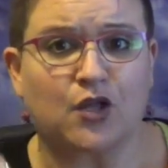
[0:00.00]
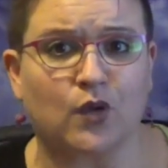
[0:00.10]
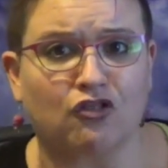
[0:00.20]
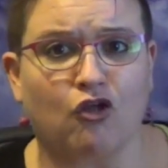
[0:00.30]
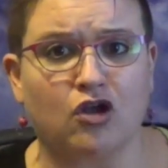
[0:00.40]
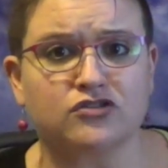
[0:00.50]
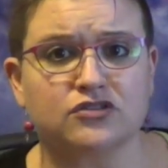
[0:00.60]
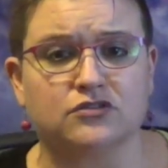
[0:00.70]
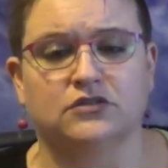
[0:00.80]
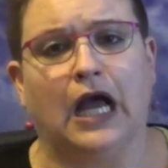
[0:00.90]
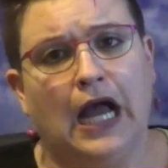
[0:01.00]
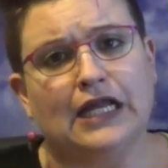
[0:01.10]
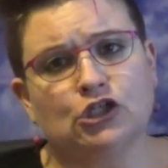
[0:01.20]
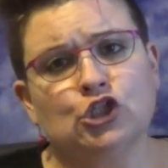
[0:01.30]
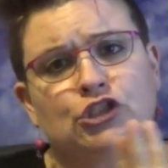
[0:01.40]
I'm hearing,
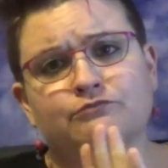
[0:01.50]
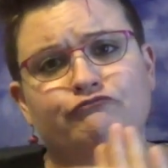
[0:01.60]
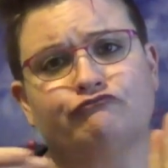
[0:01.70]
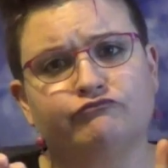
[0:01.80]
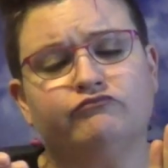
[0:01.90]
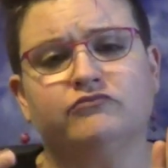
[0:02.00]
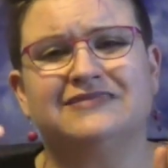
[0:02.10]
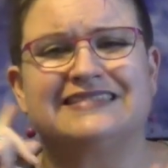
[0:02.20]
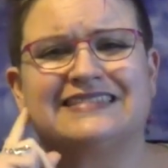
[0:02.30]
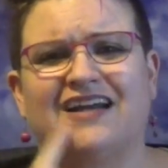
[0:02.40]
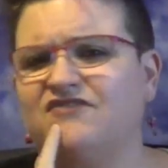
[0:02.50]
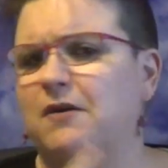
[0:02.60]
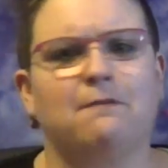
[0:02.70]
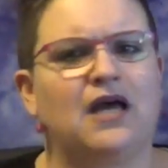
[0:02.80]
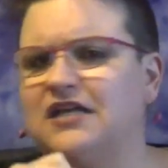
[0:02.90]
but I have a hearing
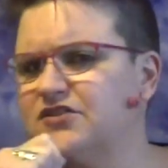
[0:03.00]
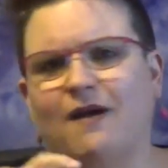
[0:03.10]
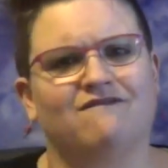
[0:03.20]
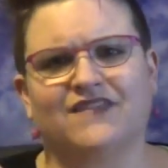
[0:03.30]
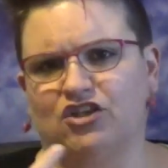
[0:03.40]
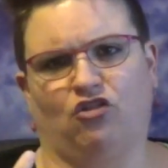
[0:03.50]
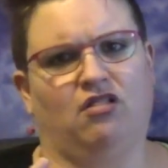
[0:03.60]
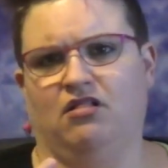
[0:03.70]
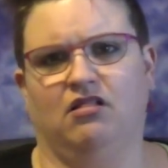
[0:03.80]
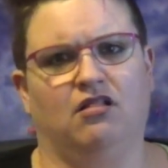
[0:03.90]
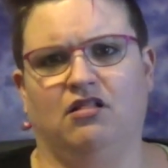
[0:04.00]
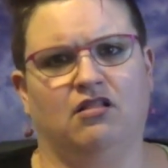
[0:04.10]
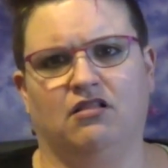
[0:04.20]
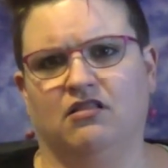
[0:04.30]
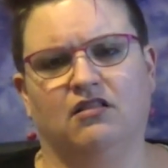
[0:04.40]
loss, and I could label myself
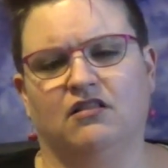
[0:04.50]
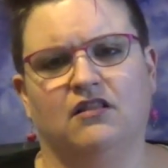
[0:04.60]
as deaf,